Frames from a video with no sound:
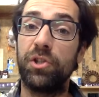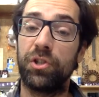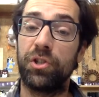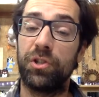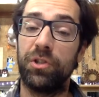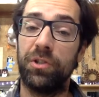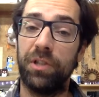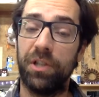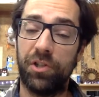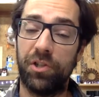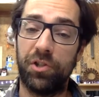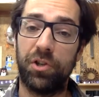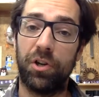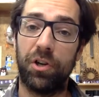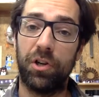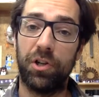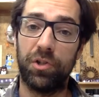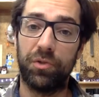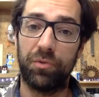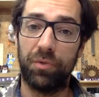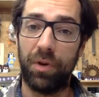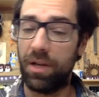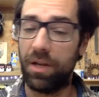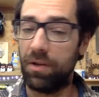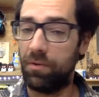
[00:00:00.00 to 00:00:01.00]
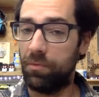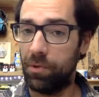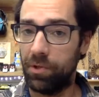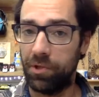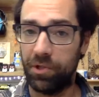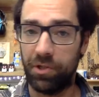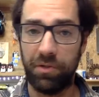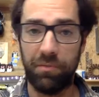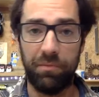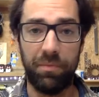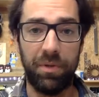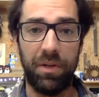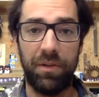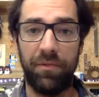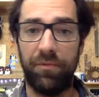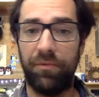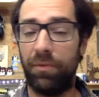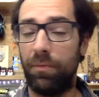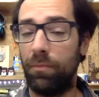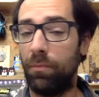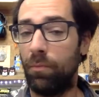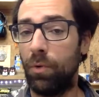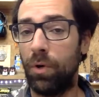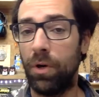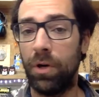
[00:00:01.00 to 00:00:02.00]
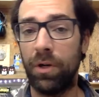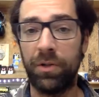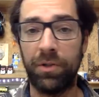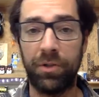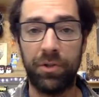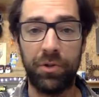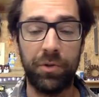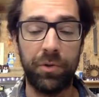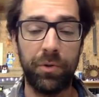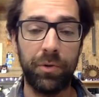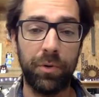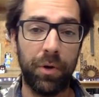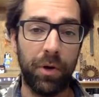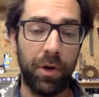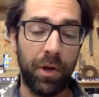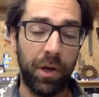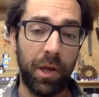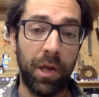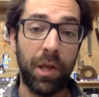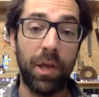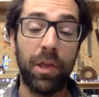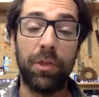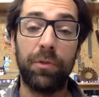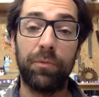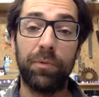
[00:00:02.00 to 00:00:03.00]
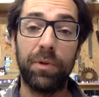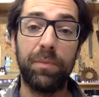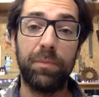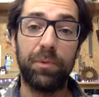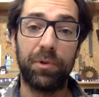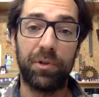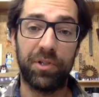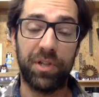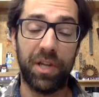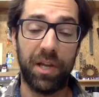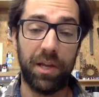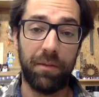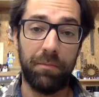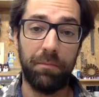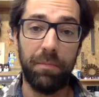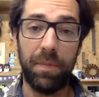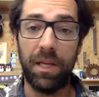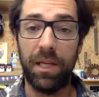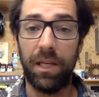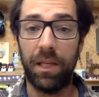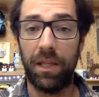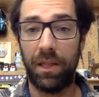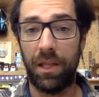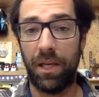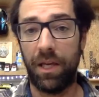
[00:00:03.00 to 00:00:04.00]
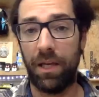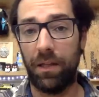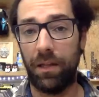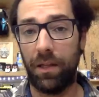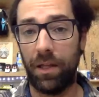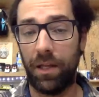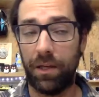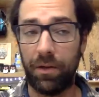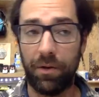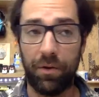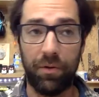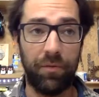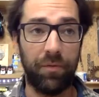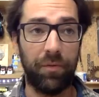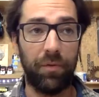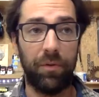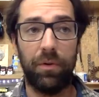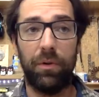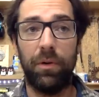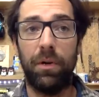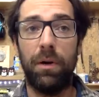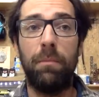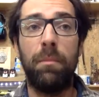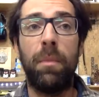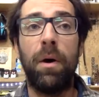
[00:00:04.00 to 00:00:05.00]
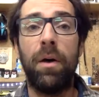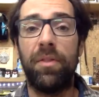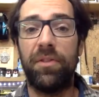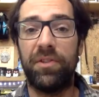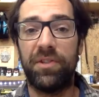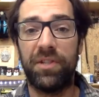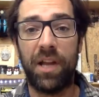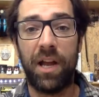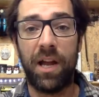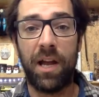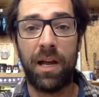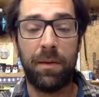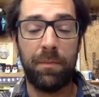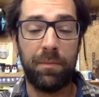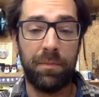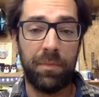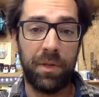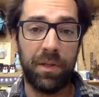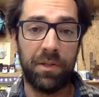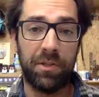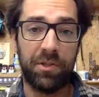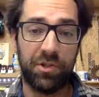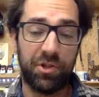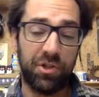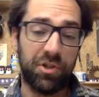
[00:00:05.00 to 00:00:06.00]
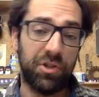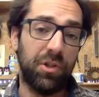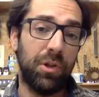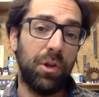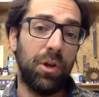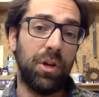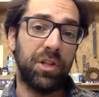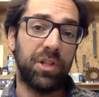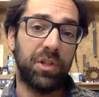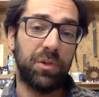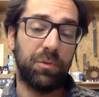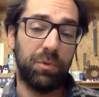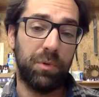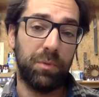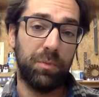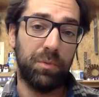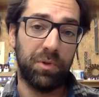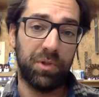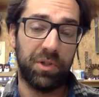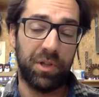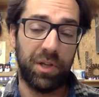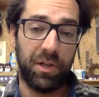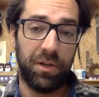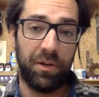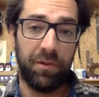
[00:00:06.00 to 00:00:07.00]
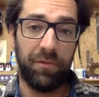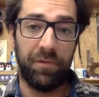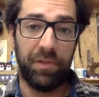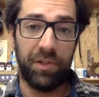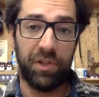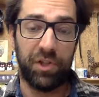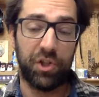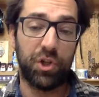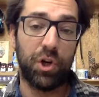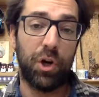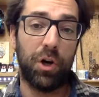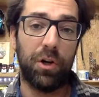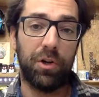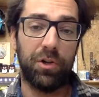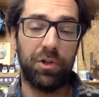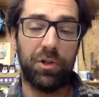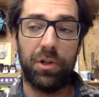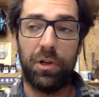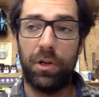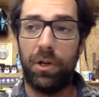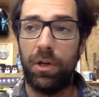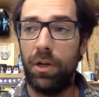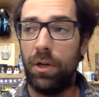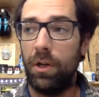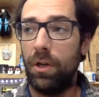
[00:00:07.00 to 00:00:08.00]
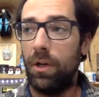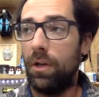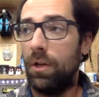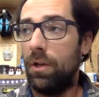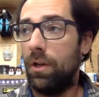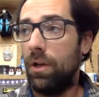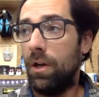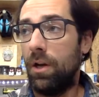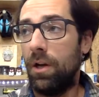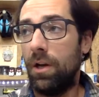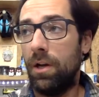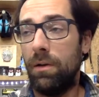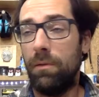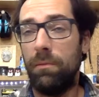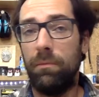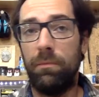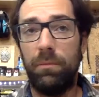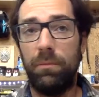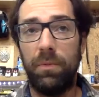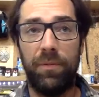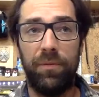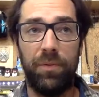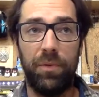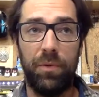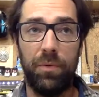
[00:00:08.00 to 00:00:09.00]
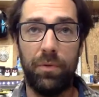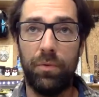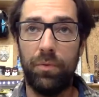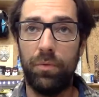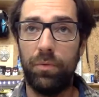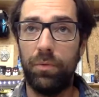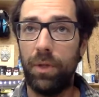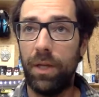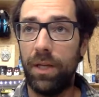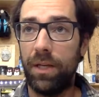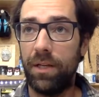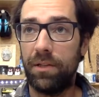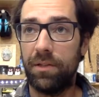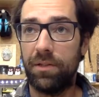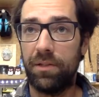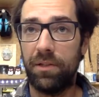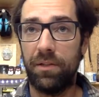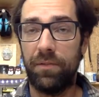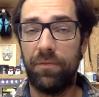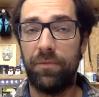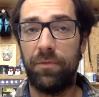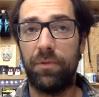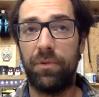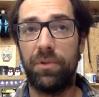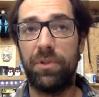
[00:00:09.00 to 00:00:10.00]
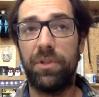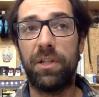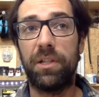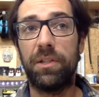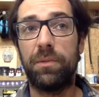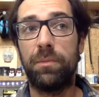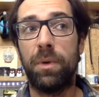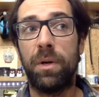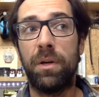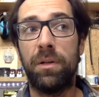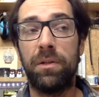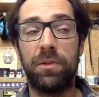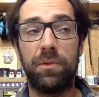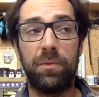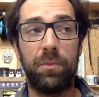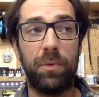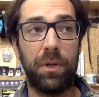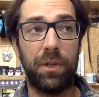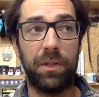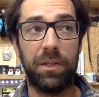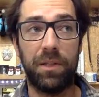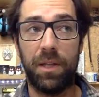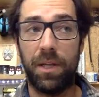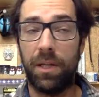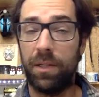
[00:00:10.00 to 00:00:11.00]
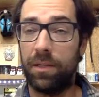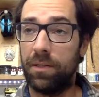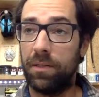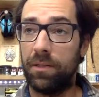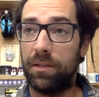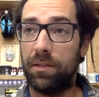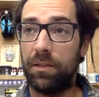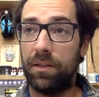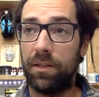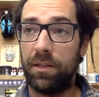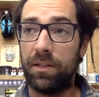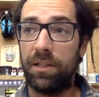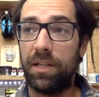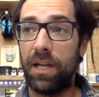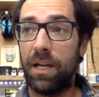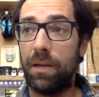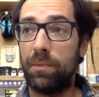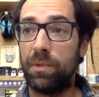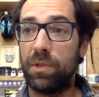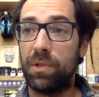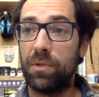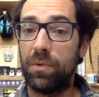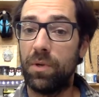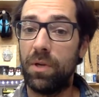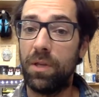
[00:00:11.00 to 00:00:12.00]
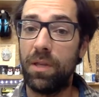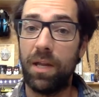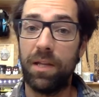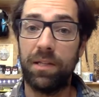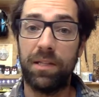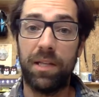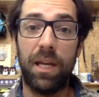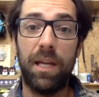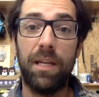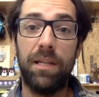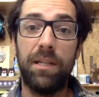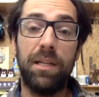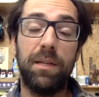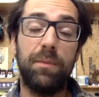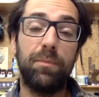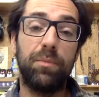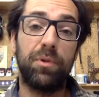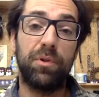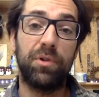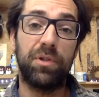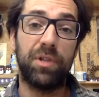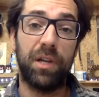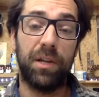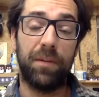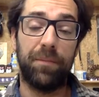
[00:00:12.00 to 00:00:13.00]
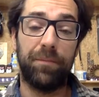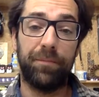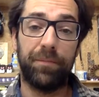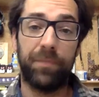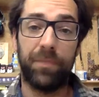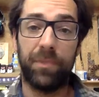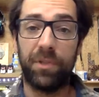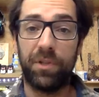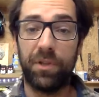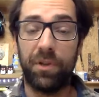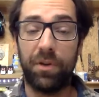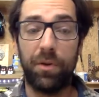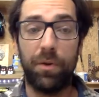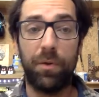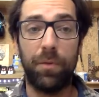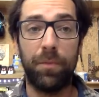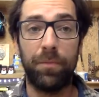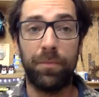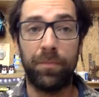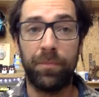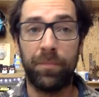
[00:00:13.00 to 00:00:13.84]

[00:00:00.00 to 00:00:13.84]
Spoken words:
discharge rate, which could be from 1 to 3%, meaning that like over a month's time, it's just lost 3% of its charge. If you let it sit for 6 months, that's 6 times 3, that's 18%. So